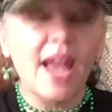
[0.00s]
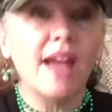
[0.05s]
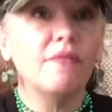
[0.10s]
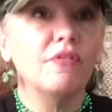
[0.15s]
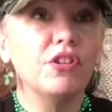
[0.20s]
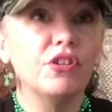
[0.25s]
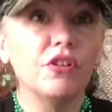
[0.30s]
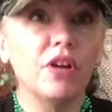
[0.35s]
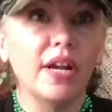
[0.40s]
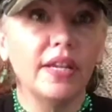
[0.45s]

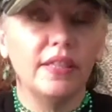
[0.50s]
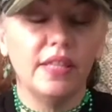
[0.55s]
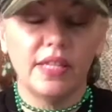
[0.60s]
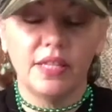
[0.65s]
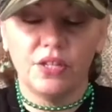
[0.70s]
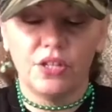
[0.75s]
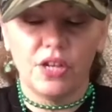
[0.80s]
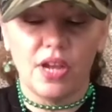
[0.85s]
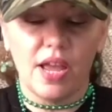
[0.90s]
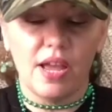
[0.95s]
haven't tried
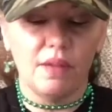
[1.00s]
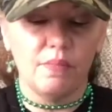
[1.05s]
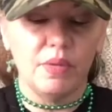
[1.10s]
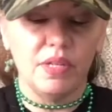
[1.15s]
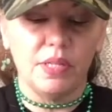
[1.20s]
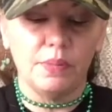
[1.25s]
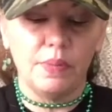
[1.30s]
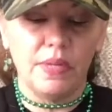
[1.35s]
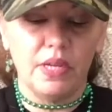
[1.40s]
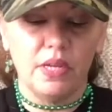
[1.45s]
these yet,
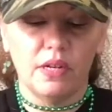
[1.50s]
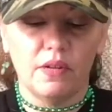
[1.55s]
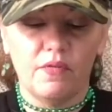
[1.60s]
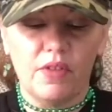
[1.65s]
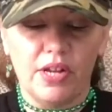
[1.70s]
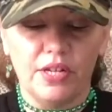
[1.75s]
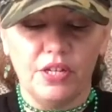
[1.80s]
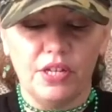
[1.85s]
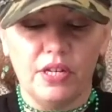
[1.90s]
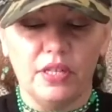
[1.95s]
but speaking of
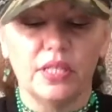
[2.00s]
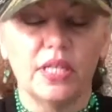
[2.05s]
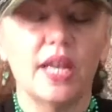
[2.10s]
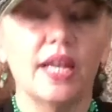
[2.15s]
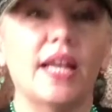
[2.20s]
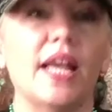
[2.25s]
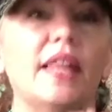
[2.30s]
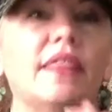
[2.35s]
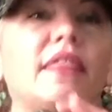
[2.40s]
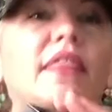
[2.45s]
ideals, I
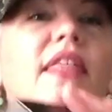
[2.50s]
got